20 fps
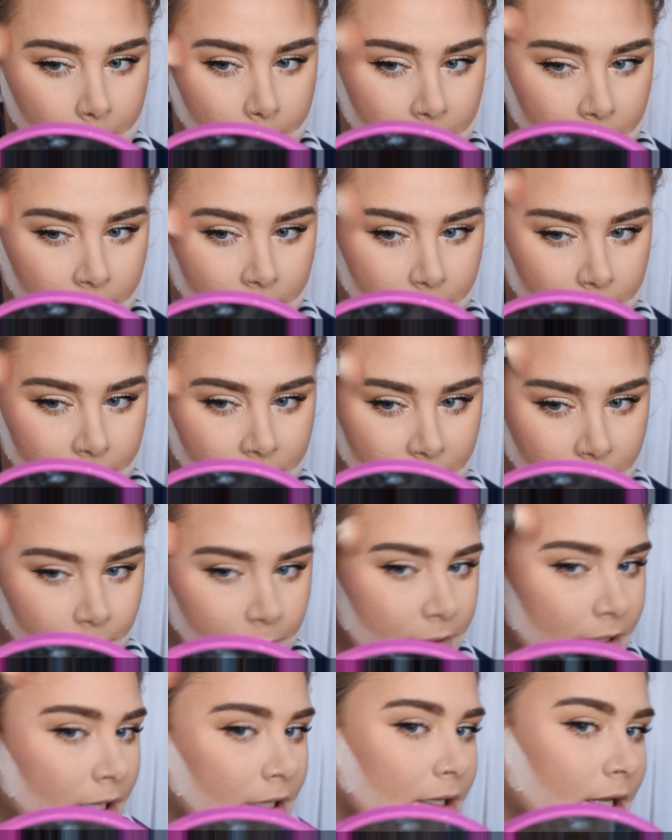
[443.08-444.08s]
Then blend,
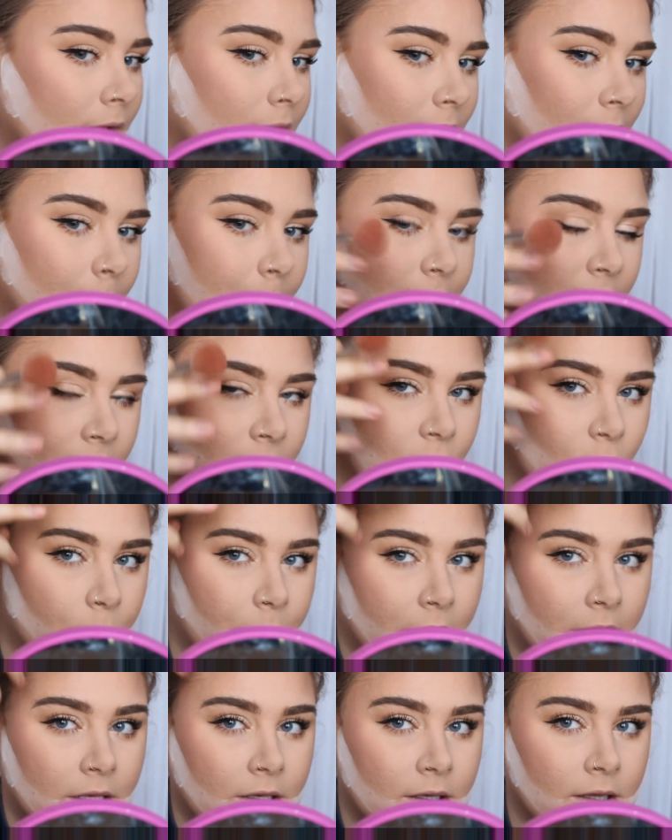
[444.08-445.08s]
blend, and I blend
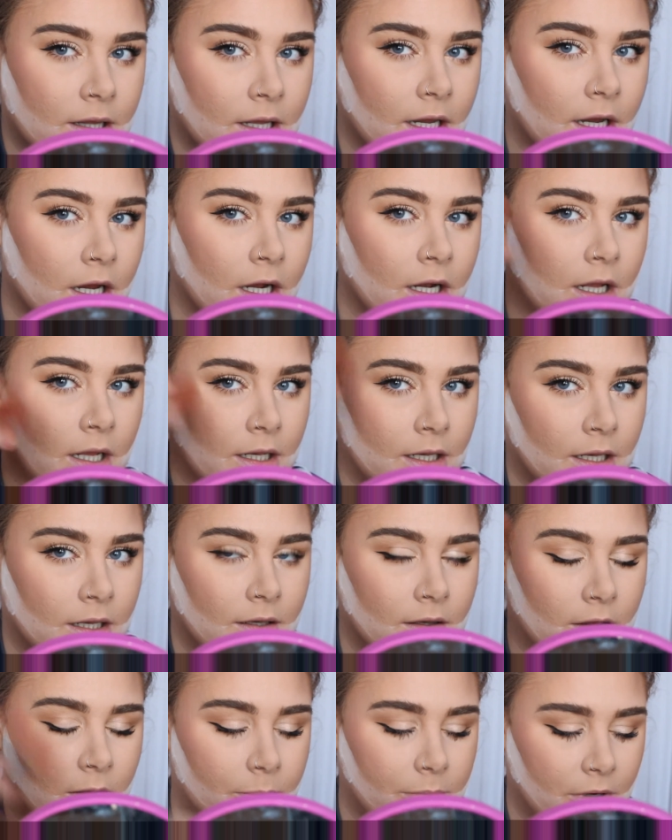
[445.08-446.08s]
up into the hairline,
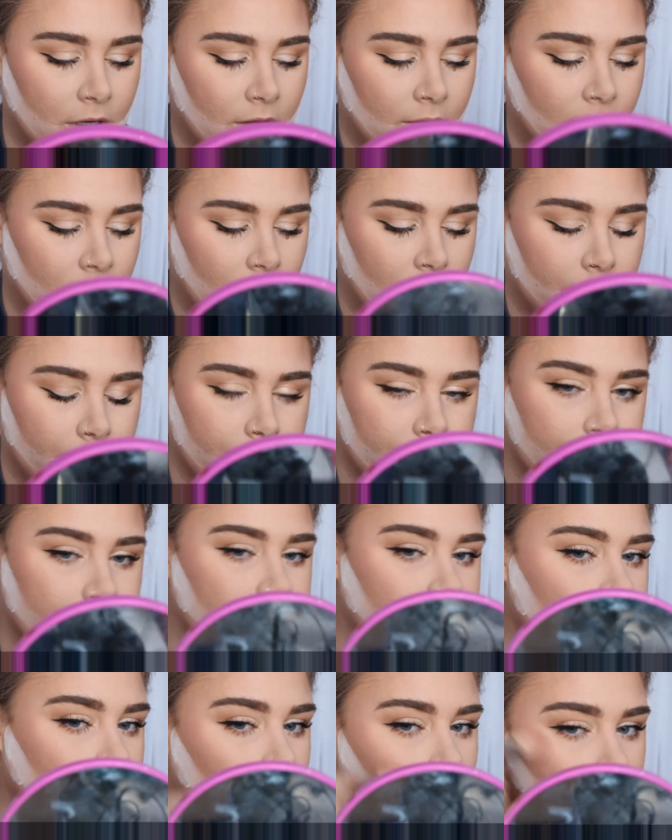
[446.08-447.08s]
into the bronzer.
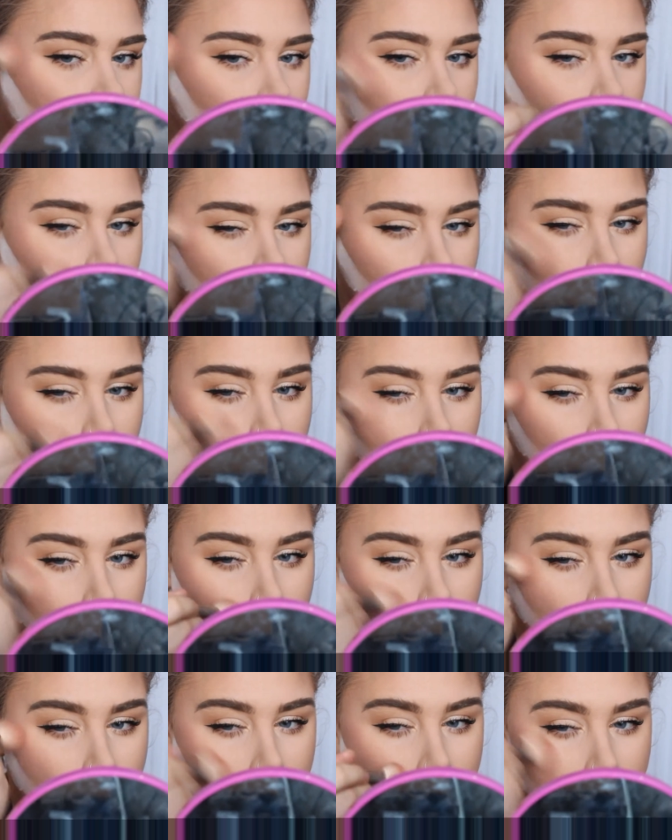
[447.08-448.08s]

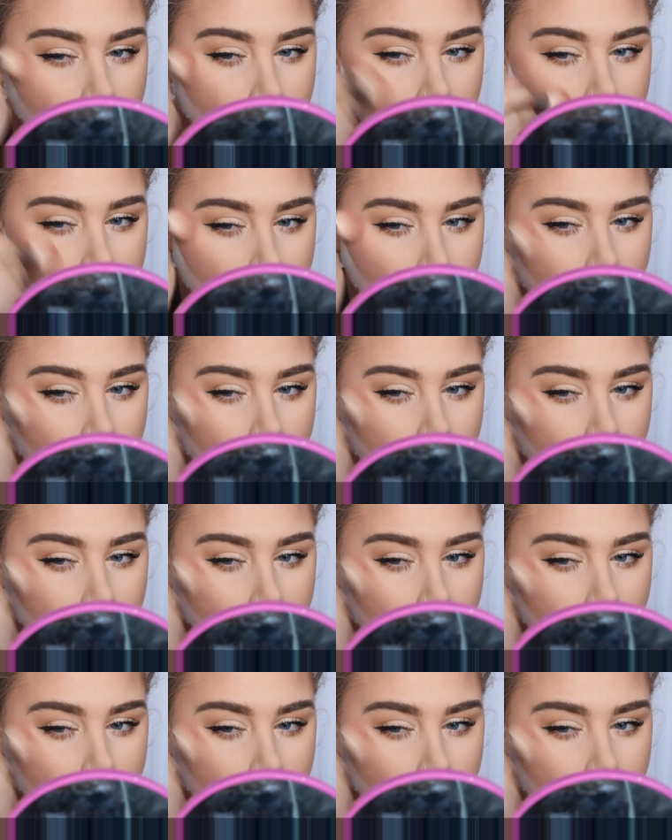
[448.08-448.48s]
Okay.